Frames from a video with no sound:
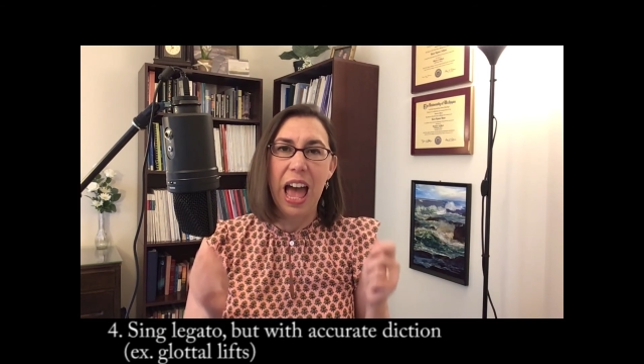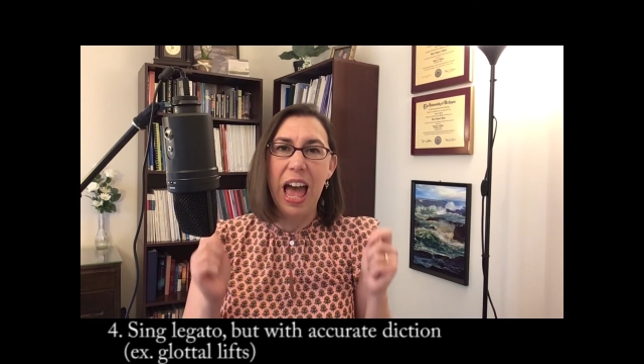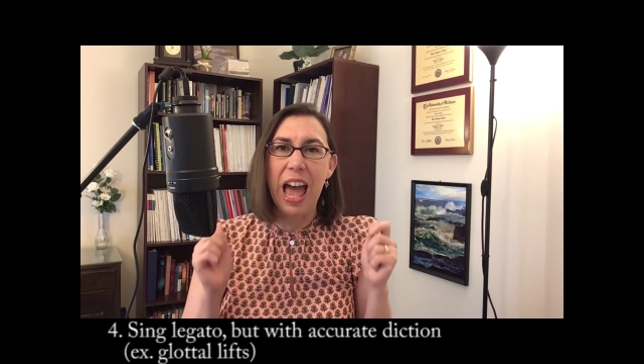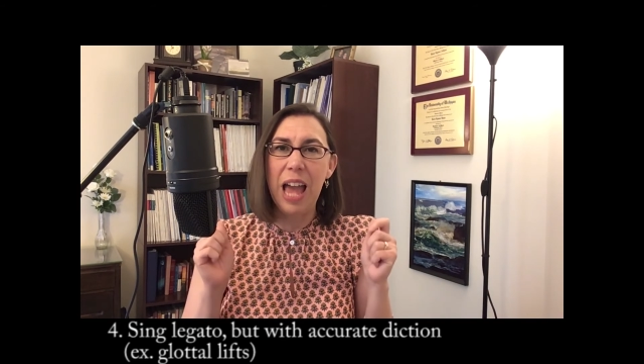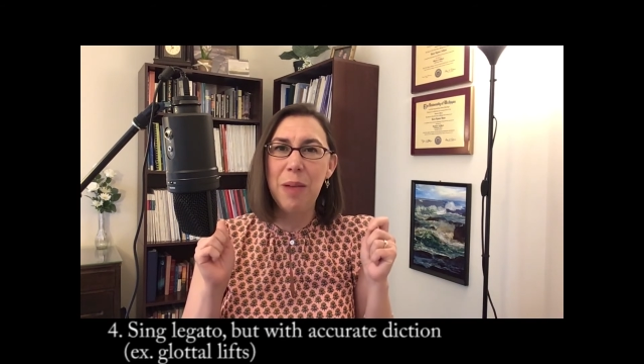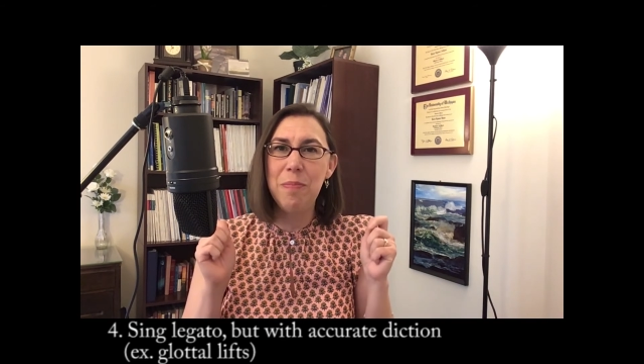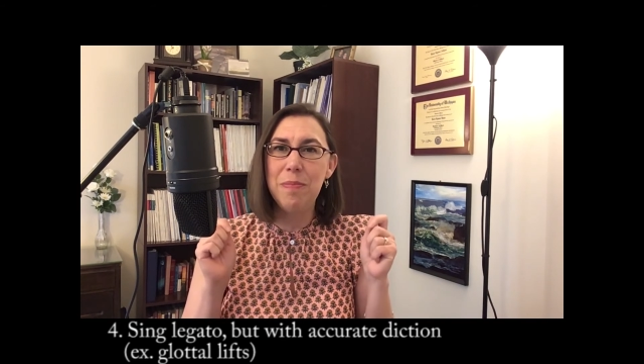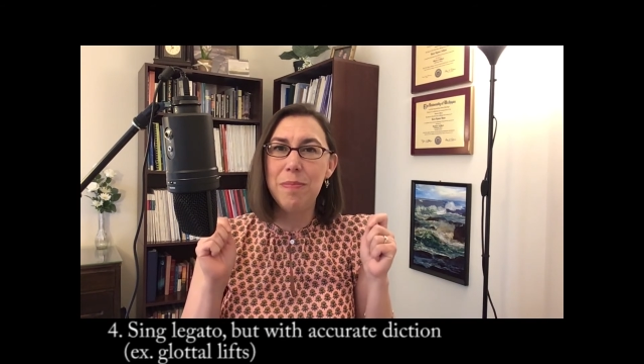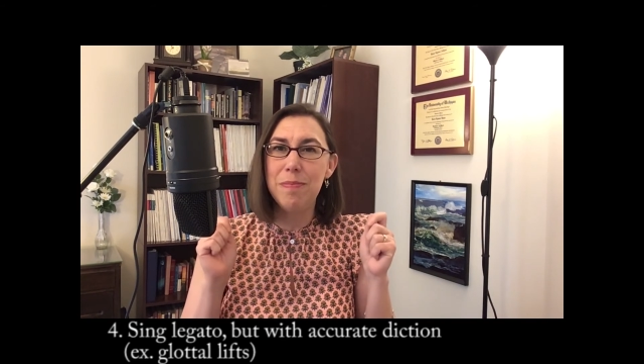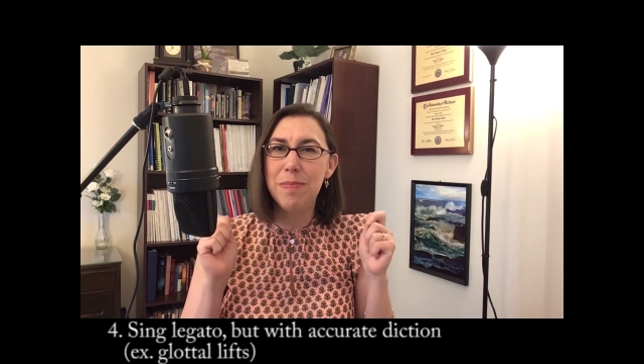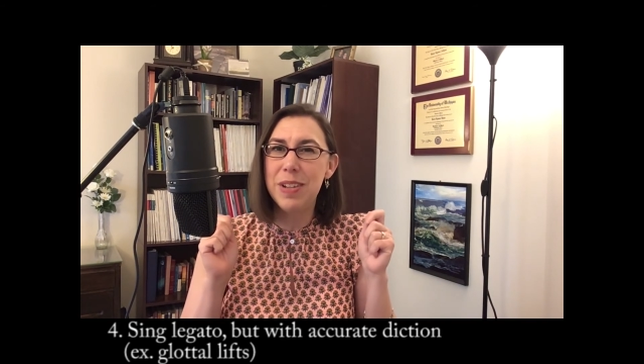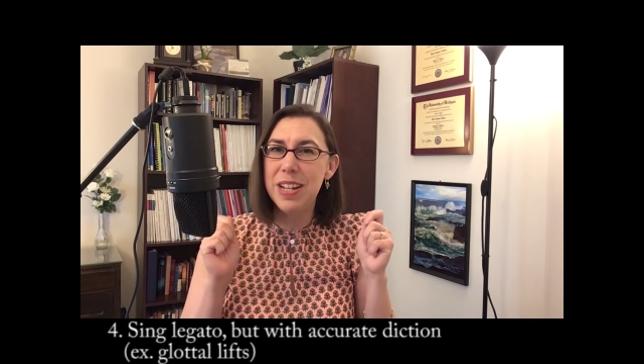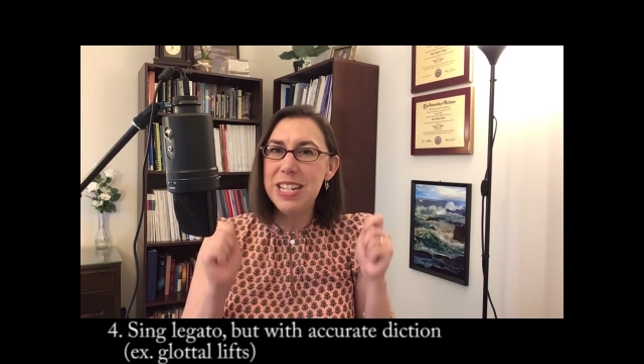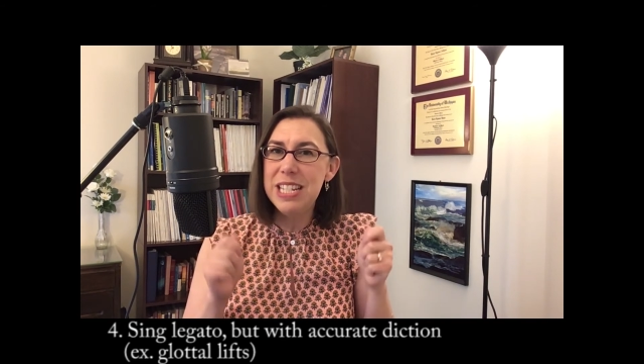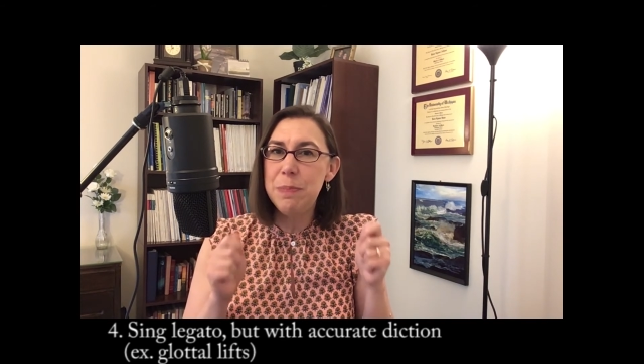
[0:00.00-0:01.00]
I'm
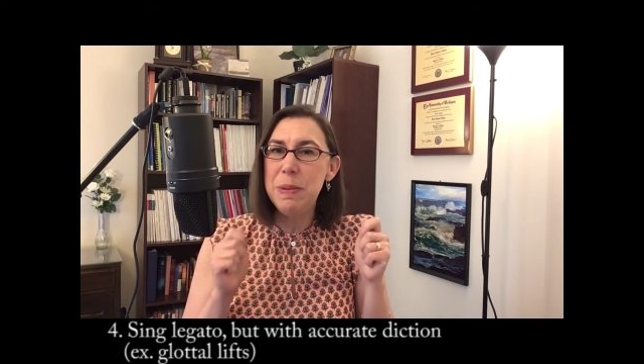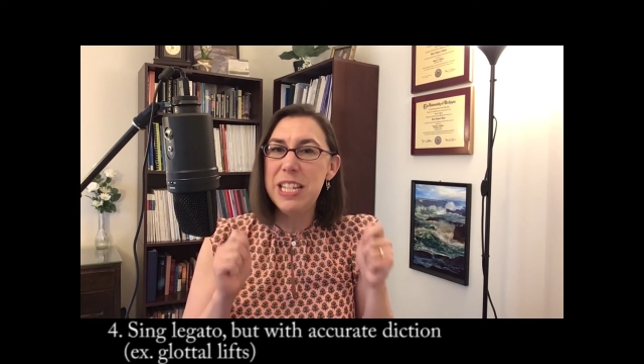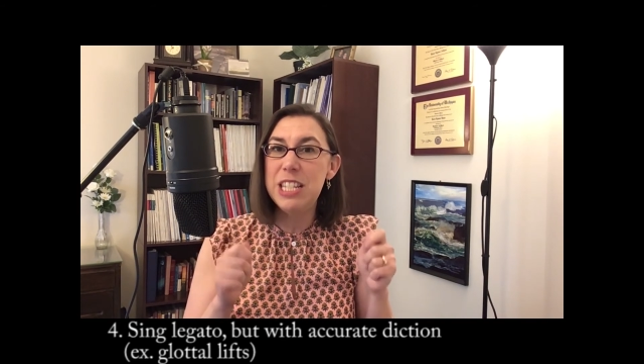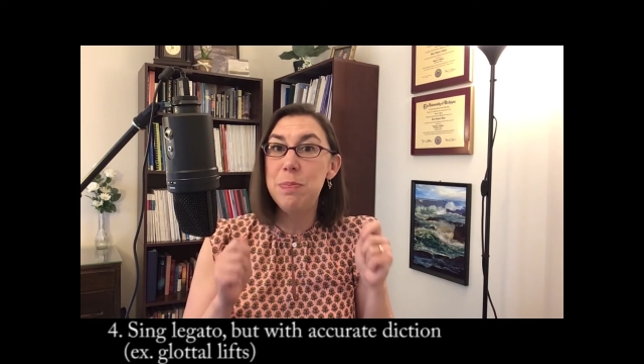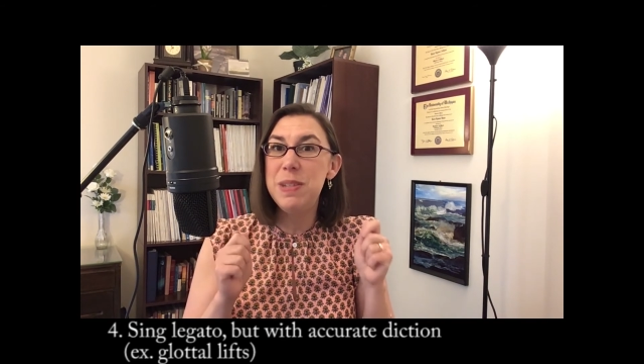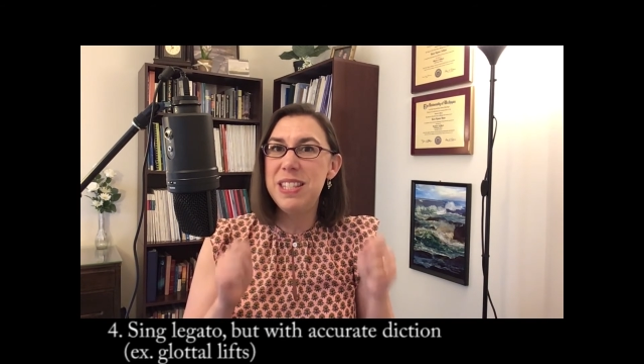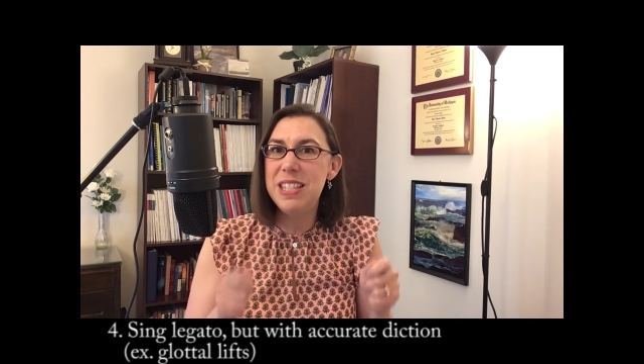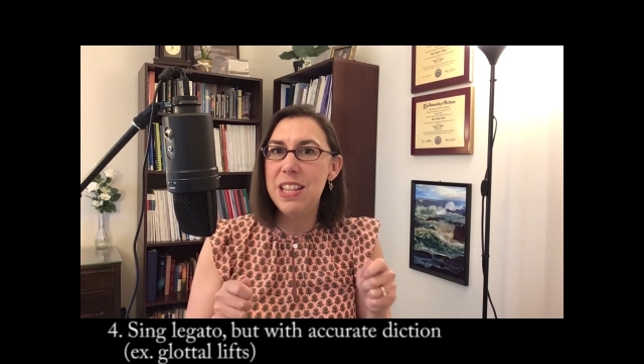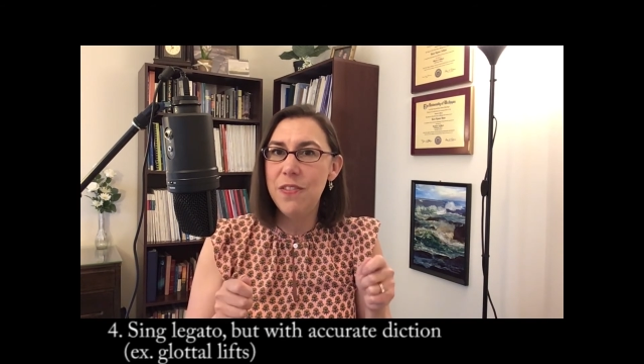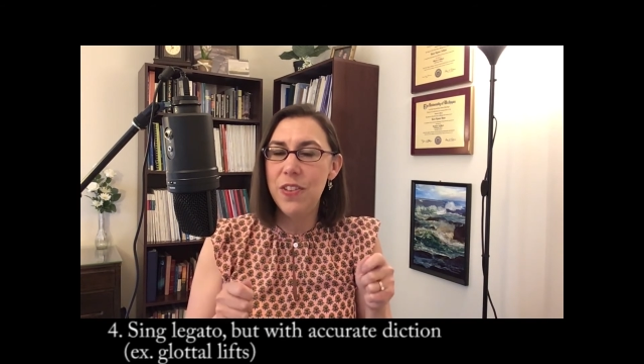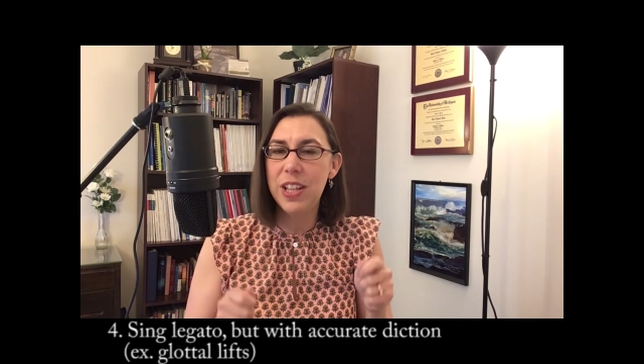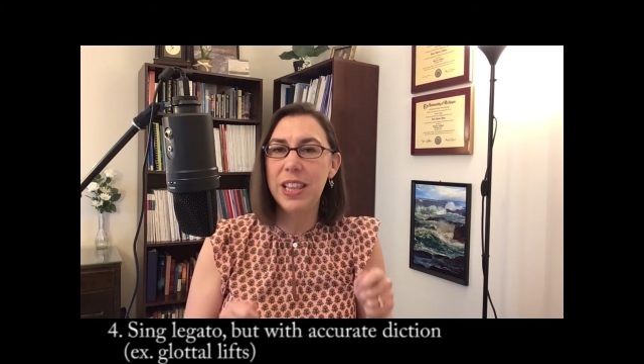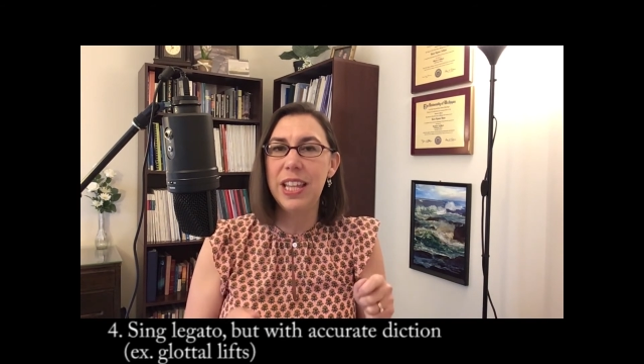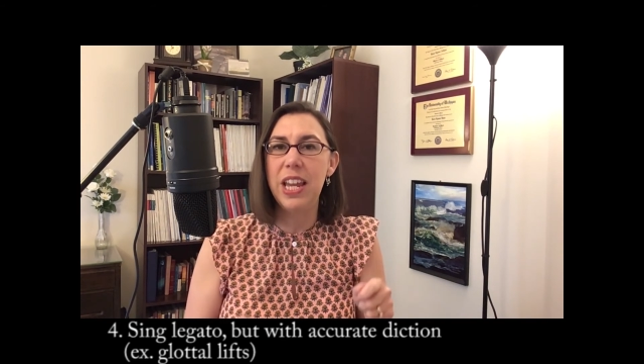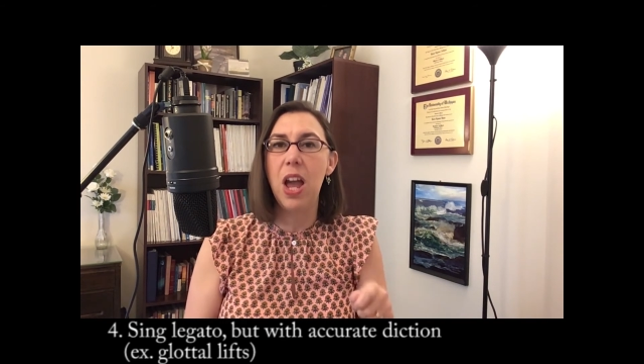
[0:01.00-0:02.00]
going to speak
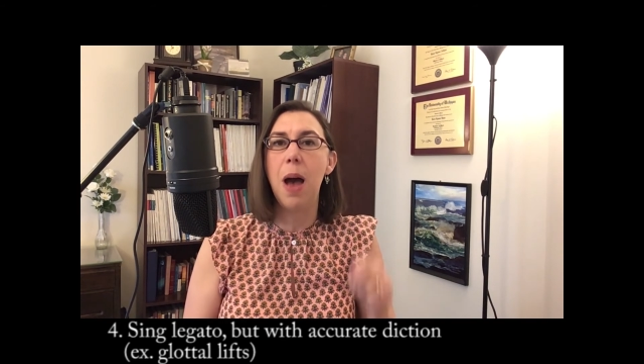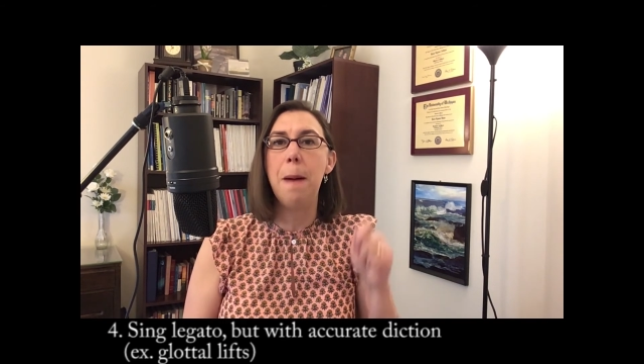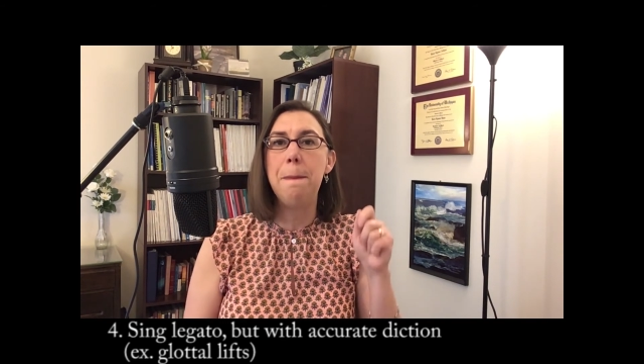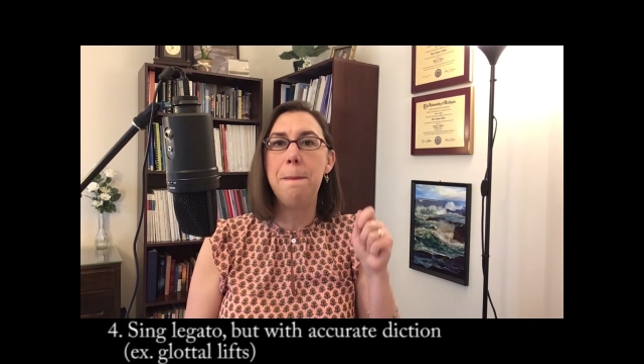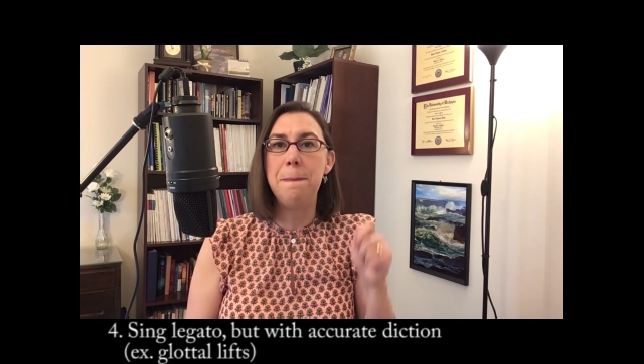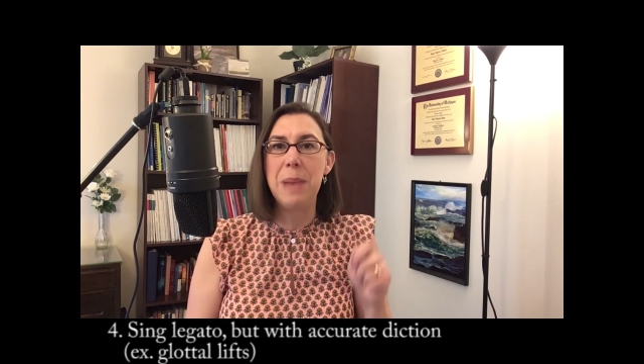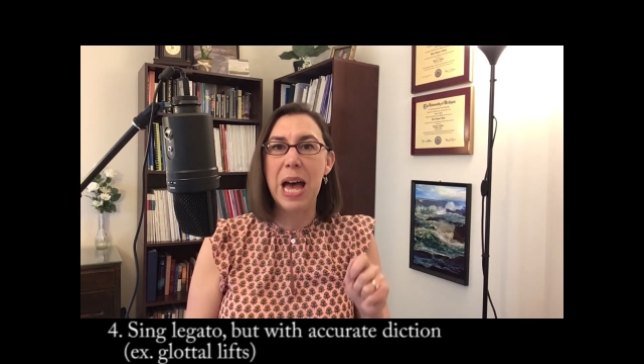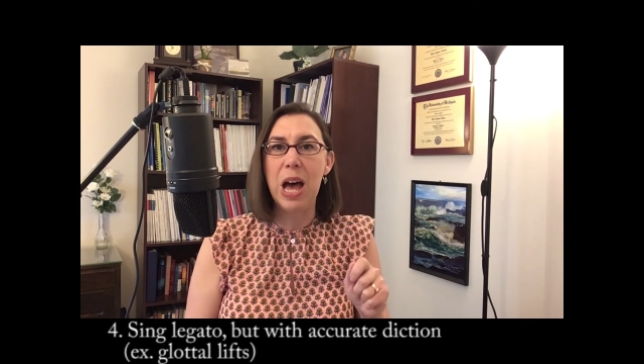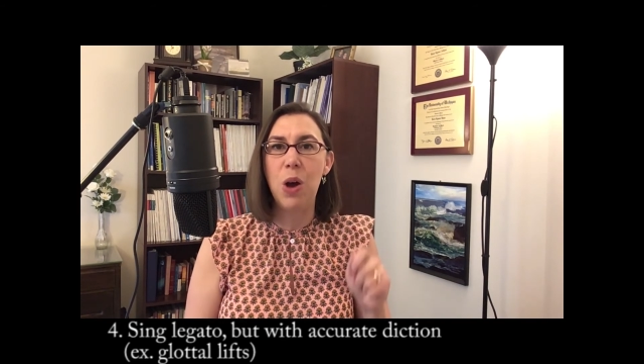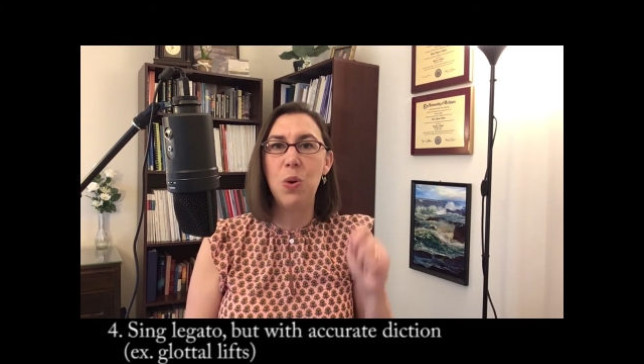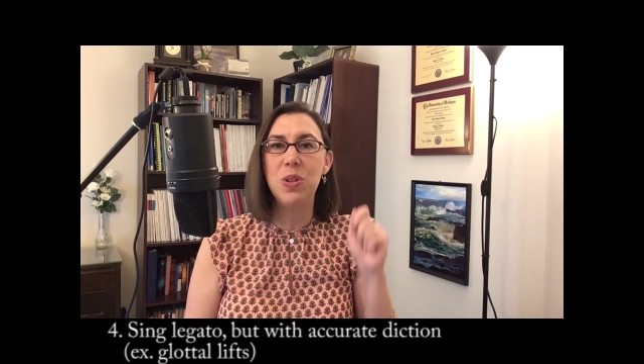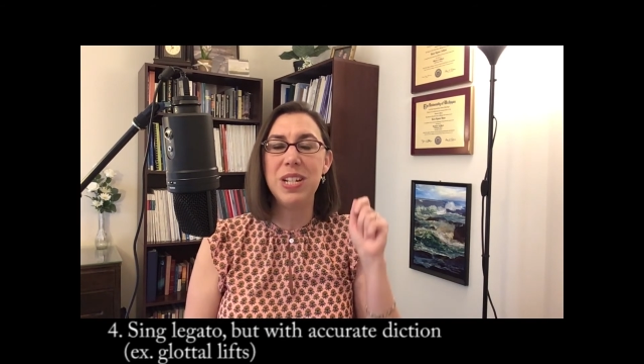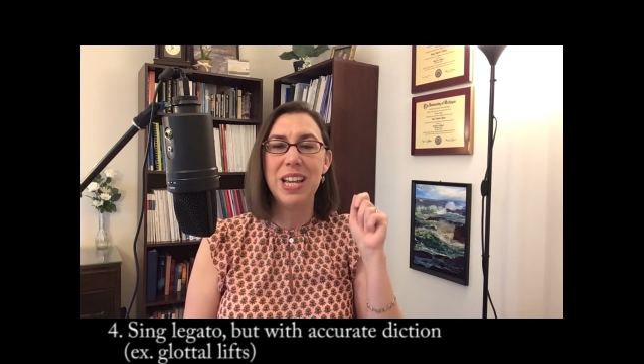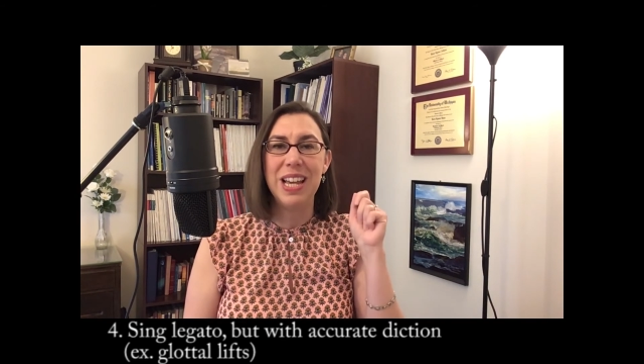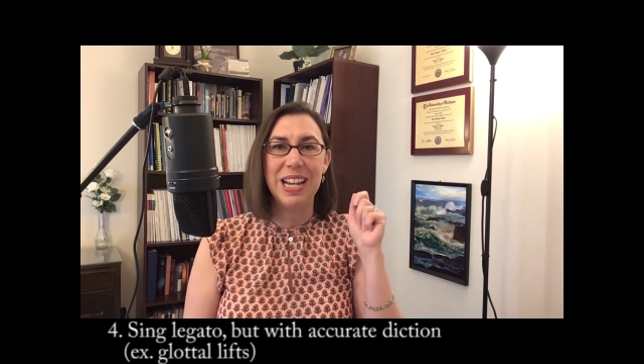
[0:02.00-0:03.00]
specifically
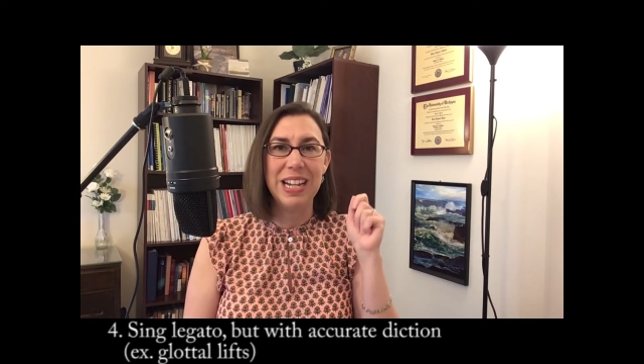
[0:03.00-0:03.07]
about